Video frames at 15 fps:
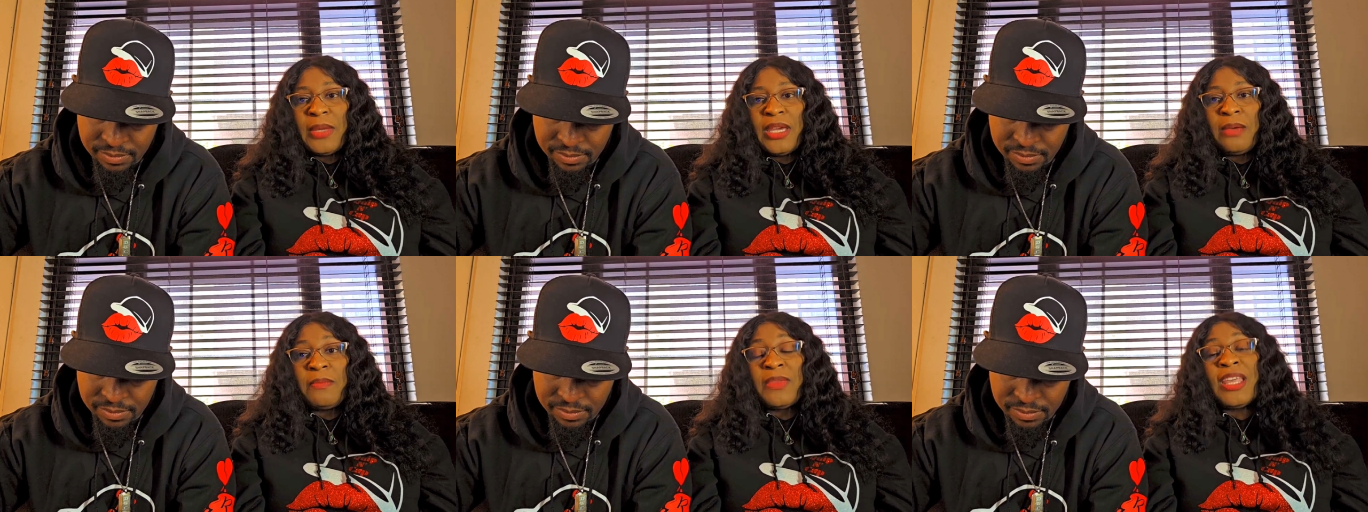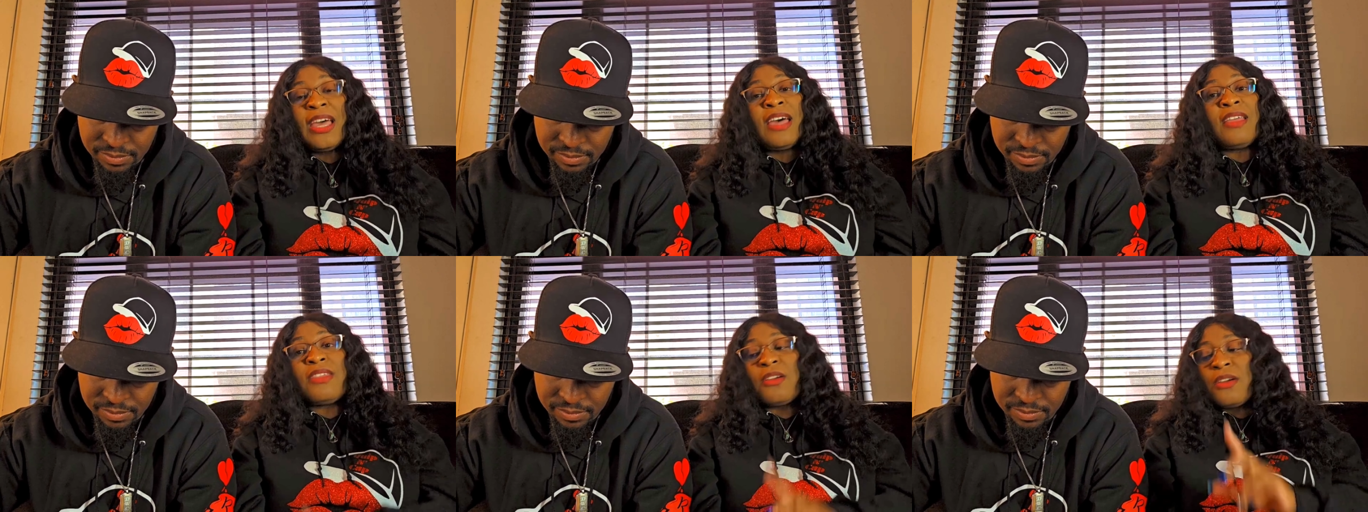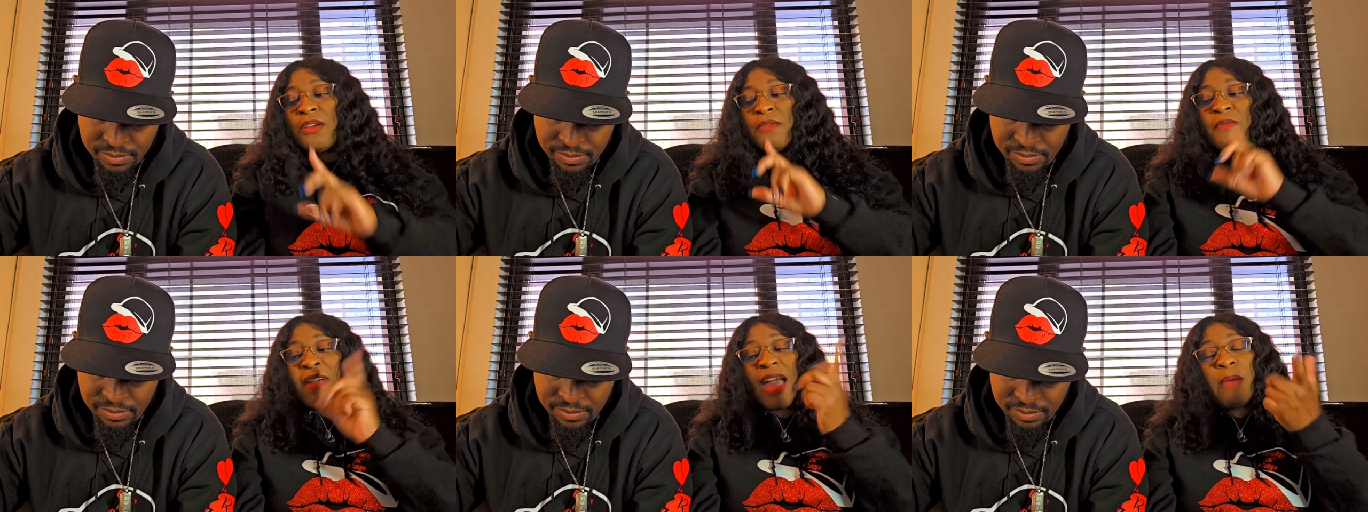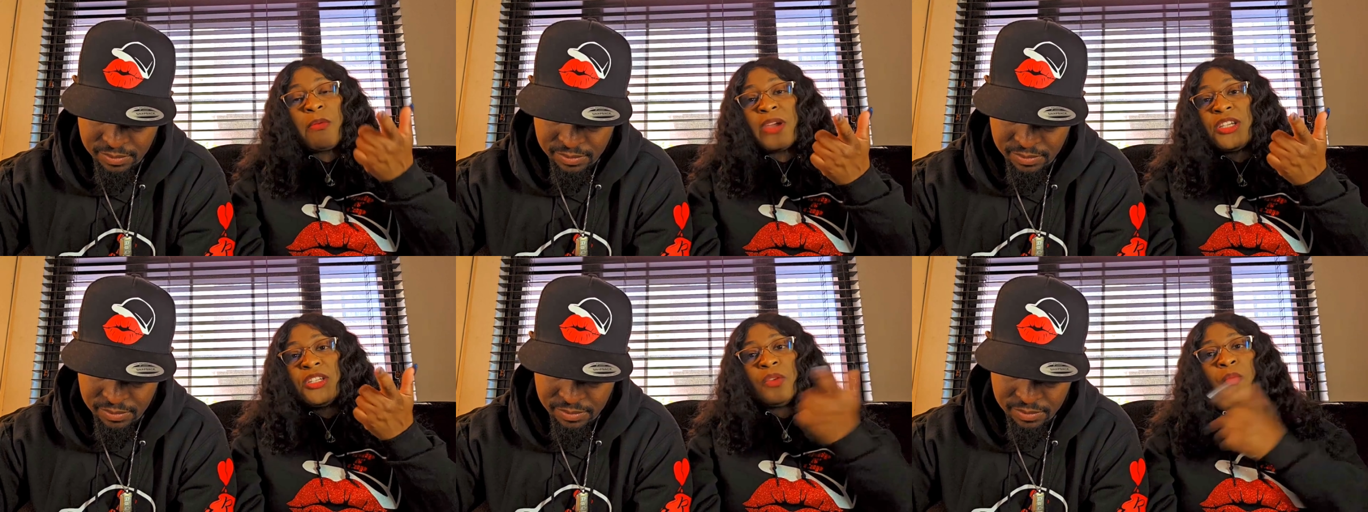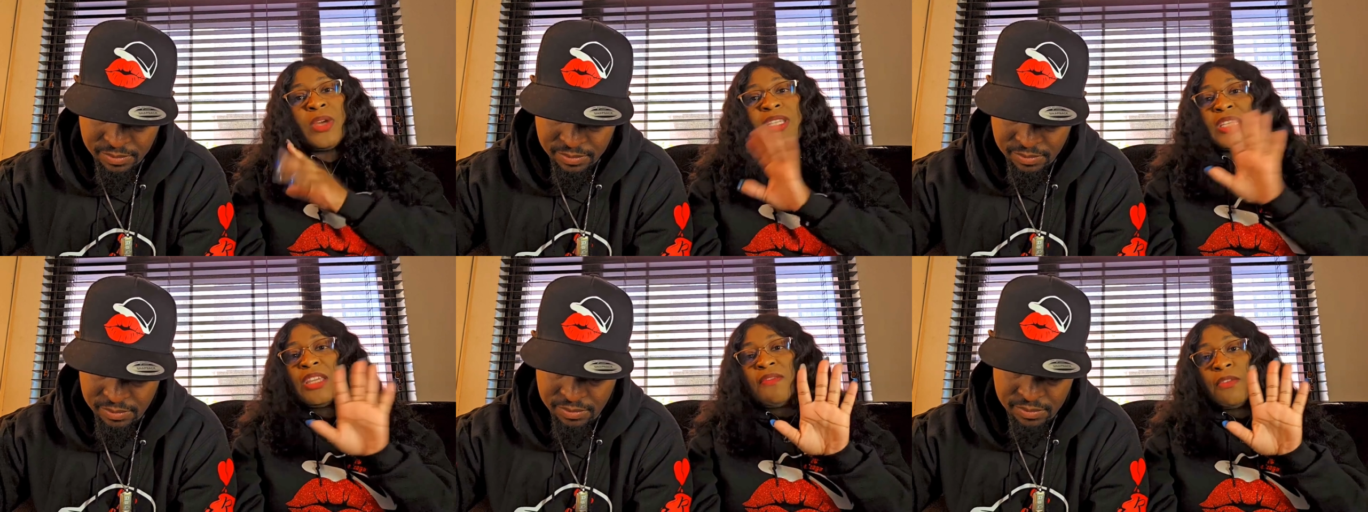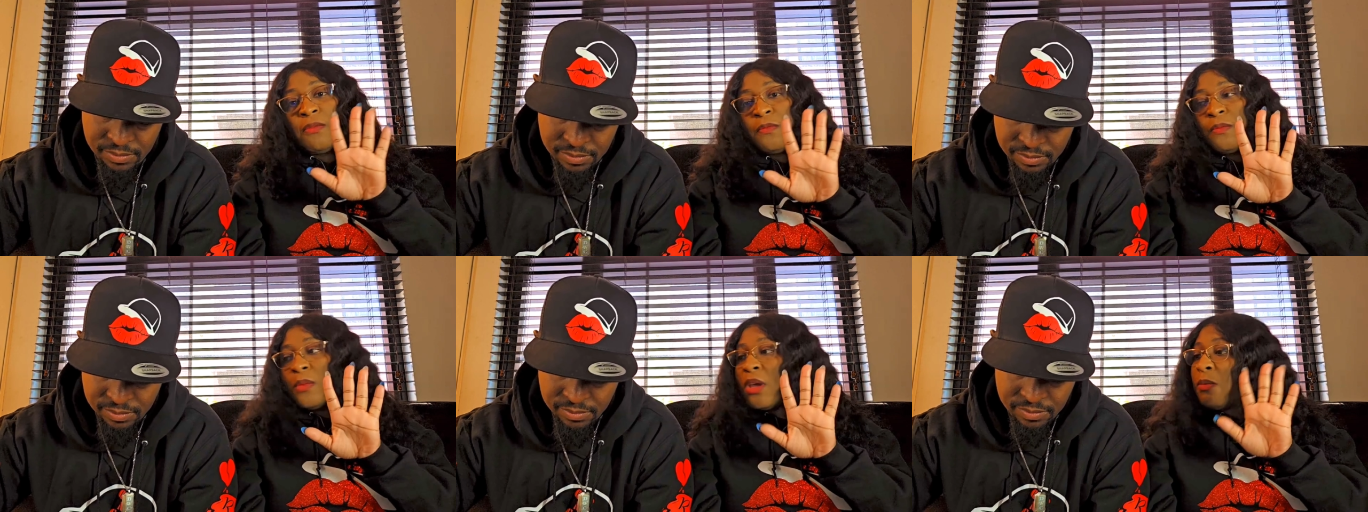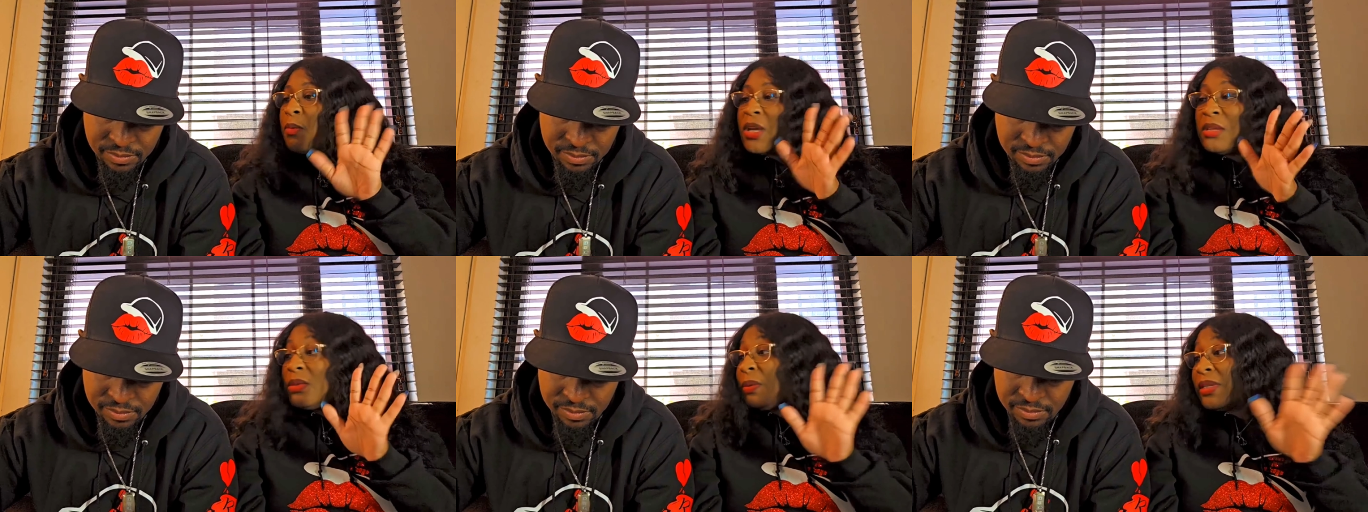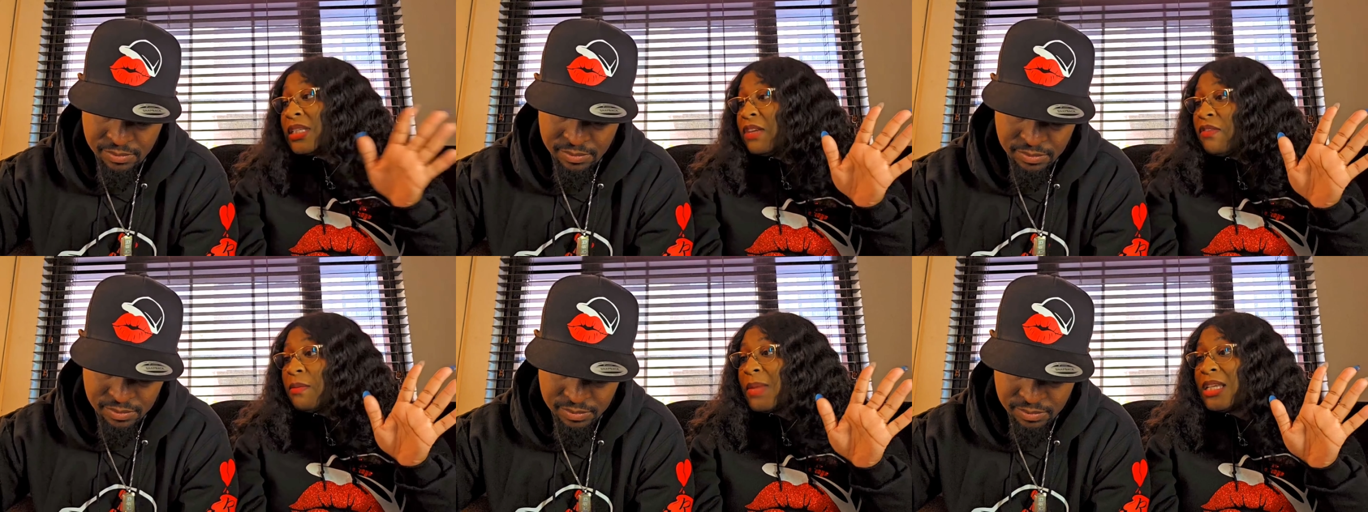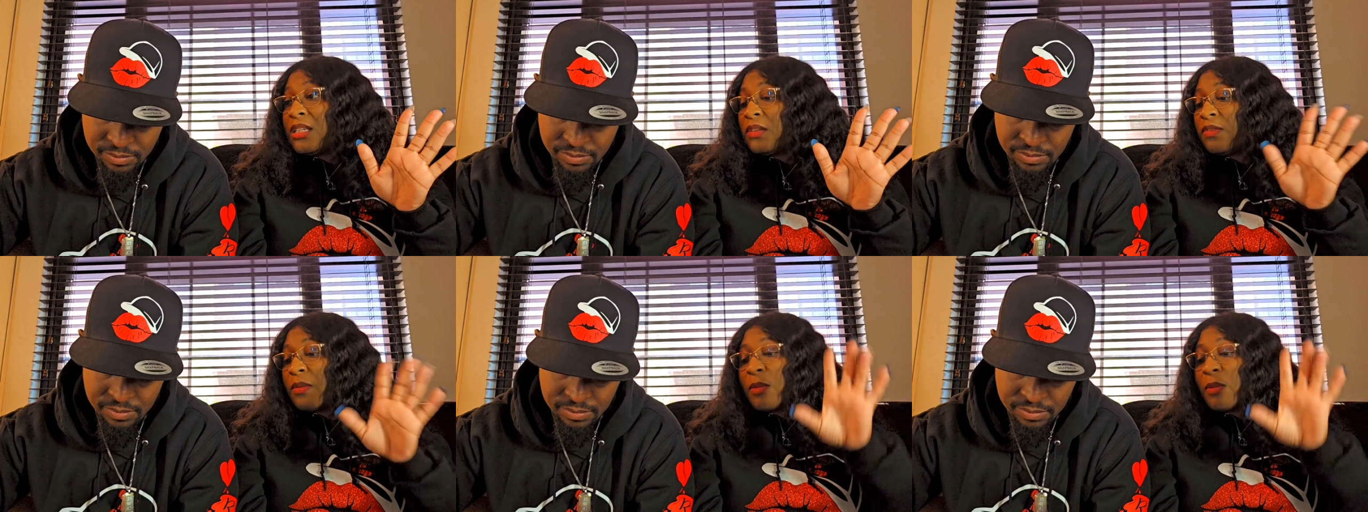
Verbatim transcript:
Speaker 1: The other vibration wasn't even it wasn't even a message from you.